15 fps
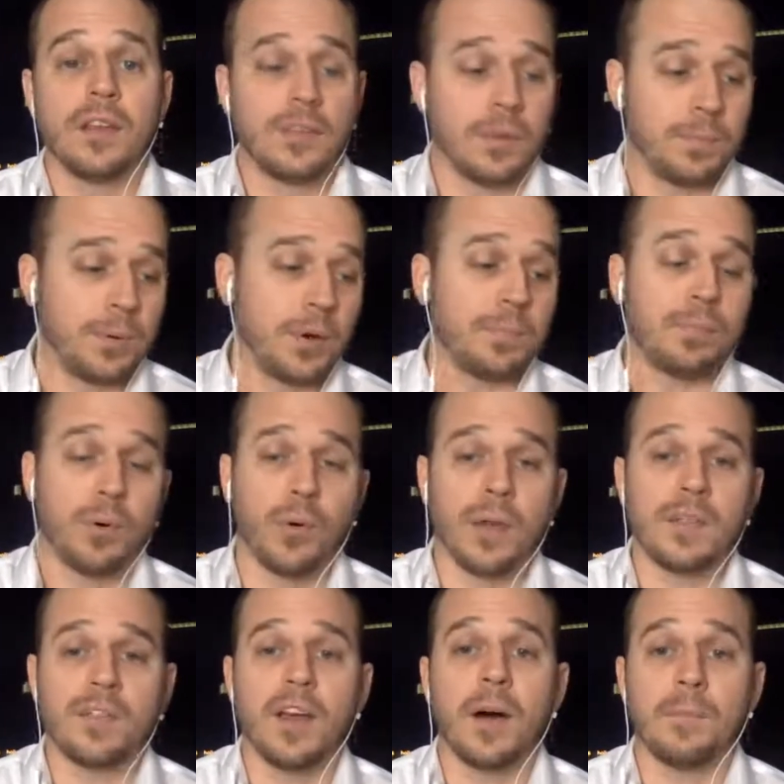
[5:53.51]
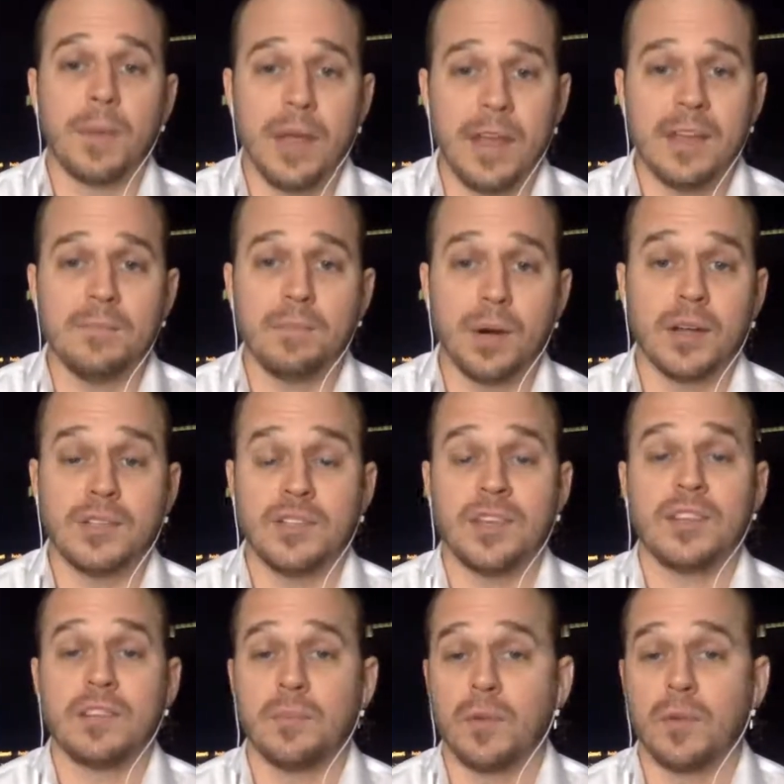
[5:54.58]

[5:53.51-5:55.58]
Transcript: to put points up in bunches.